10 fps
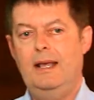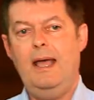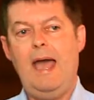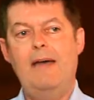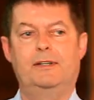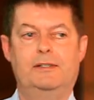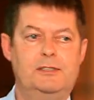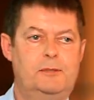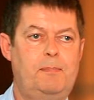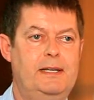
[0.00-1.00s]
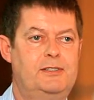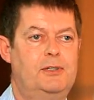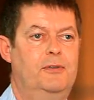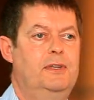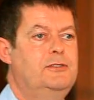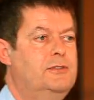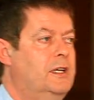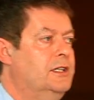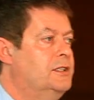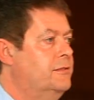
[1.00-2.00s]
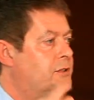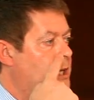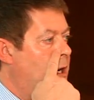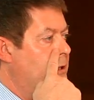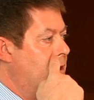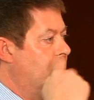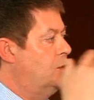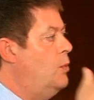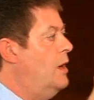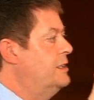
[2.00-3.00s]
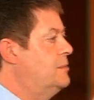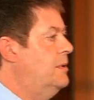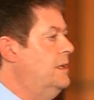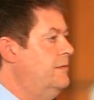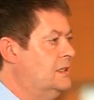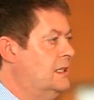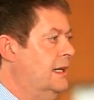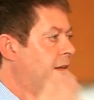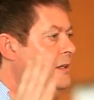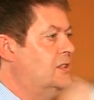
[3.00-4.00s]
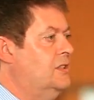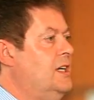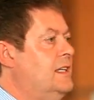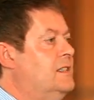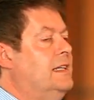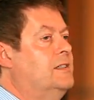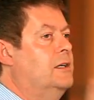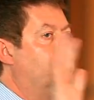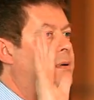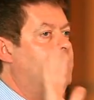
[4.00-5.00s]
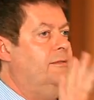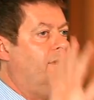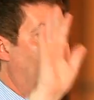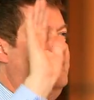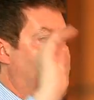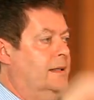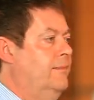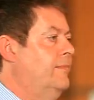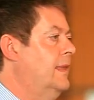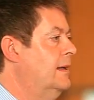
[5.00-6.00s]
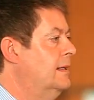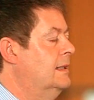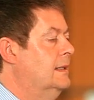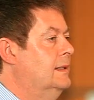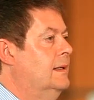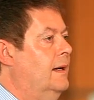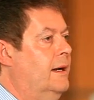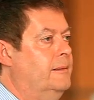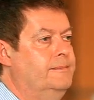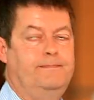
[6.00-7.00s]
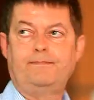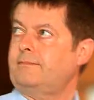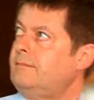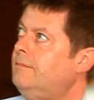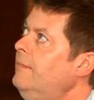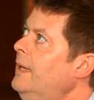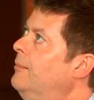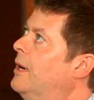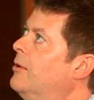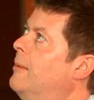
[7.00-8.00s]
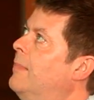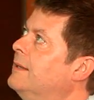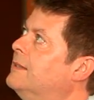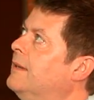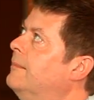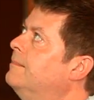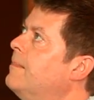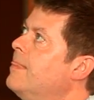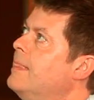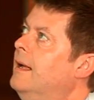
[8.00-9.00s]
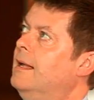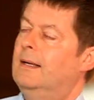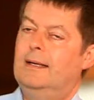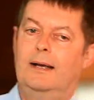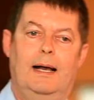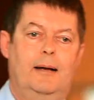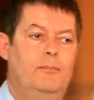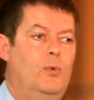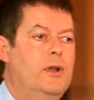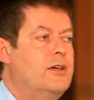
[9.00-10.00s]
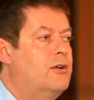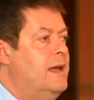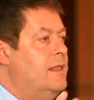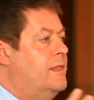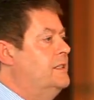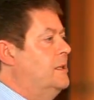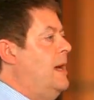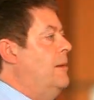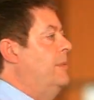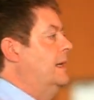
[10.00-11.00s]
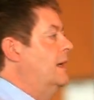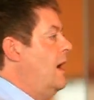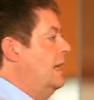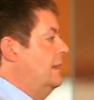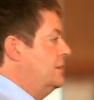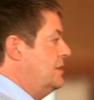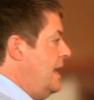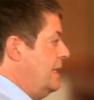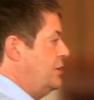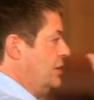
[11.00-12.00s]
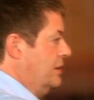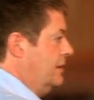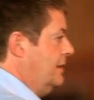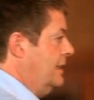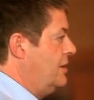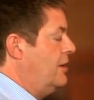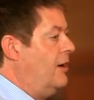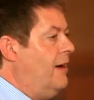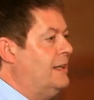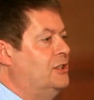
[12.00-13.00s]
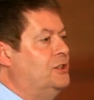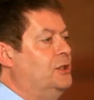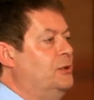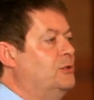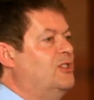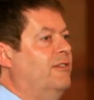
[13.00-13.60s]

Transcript: evidence based on the introduction of charging twice previously that suggests that's a complete fallacy. I'll come back to that. One of the great things about being an island nation is that our attitude to